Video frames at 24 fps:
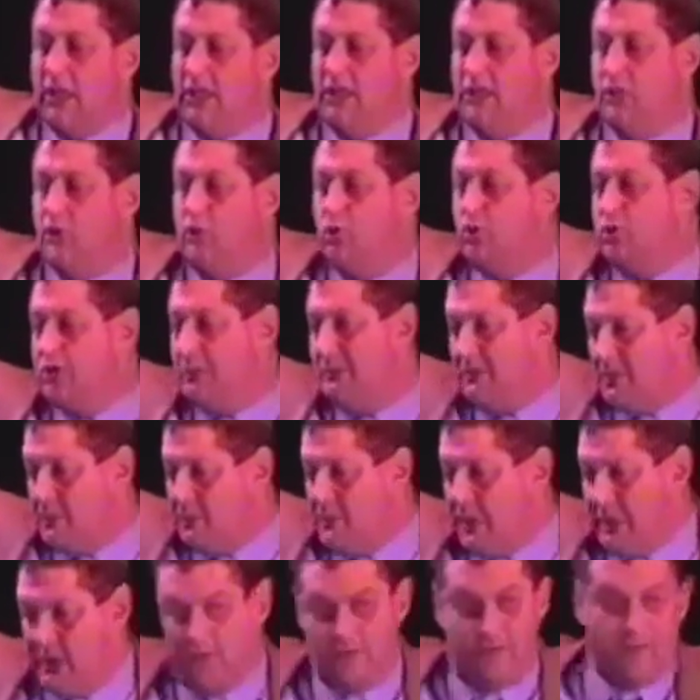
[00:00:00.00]
He's going to do something
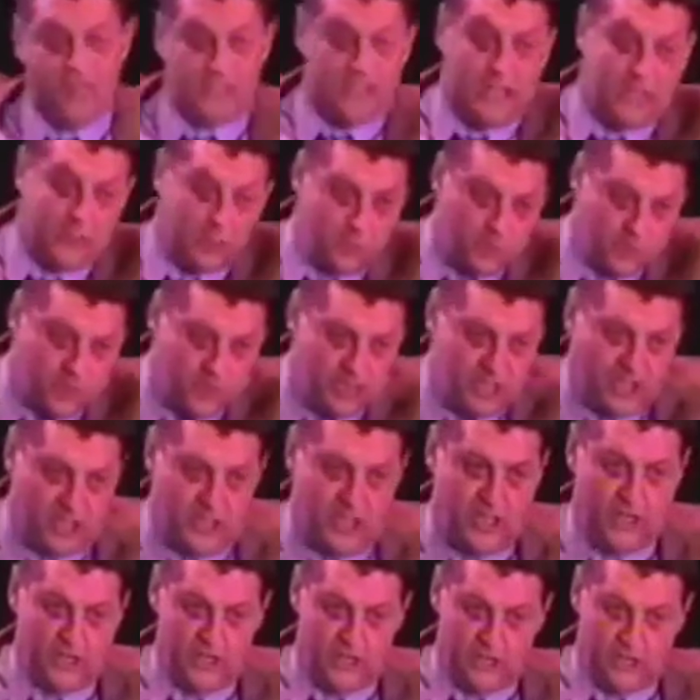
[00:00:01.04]
special for us. As you can
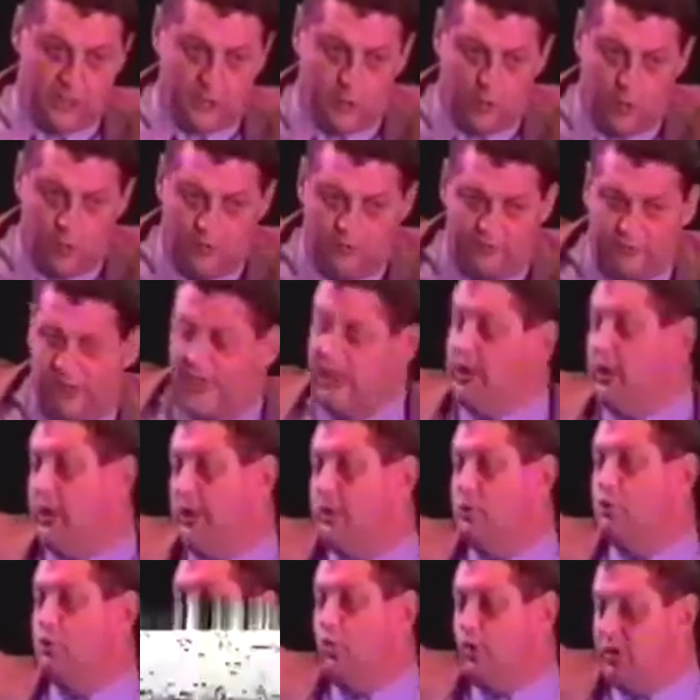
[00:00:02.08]
see, he's got all funny
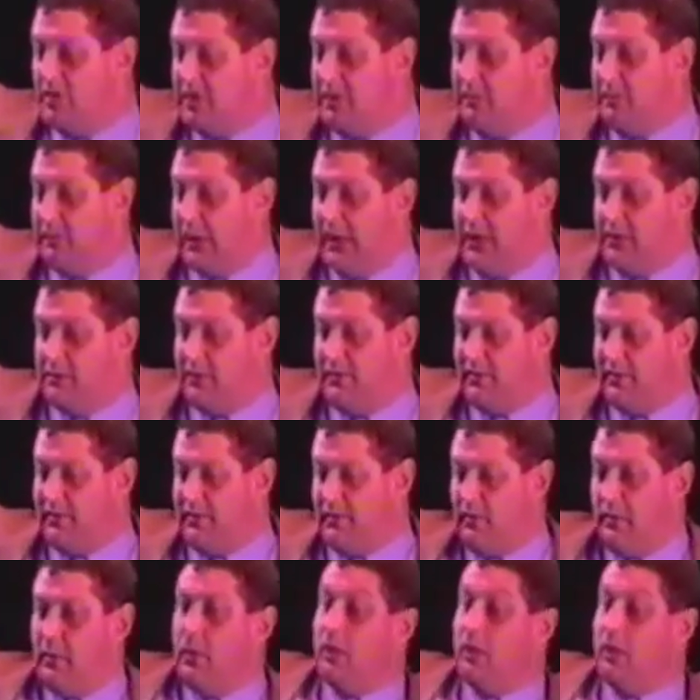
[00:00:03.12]
little toys he plays with.